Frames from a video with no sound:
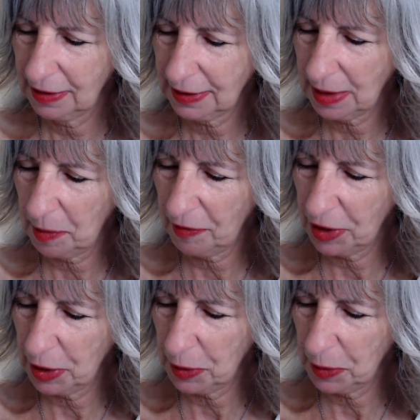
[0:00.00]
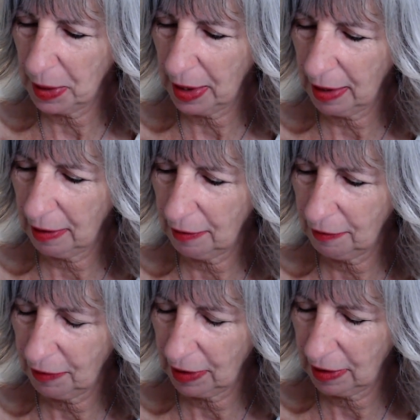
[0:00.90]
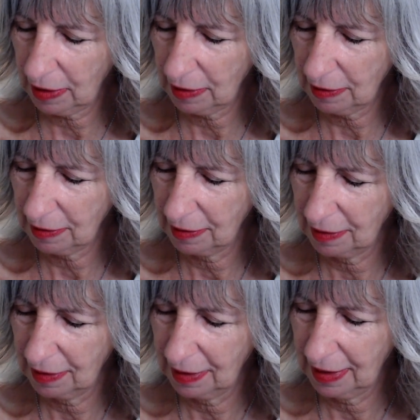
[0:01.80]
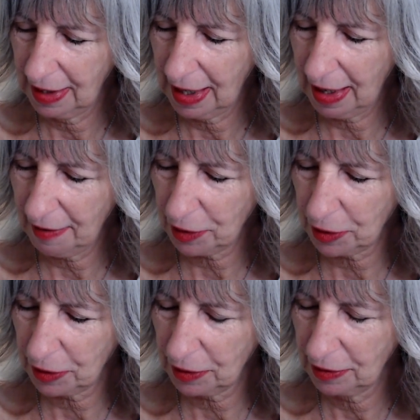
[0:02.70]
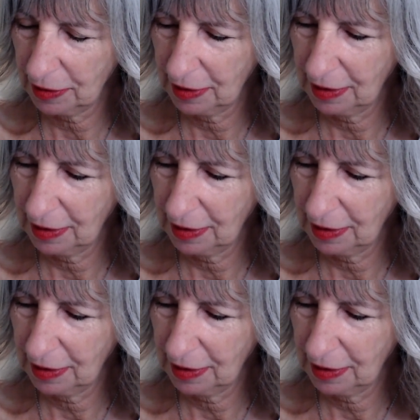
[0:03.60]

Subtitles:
some of you have ever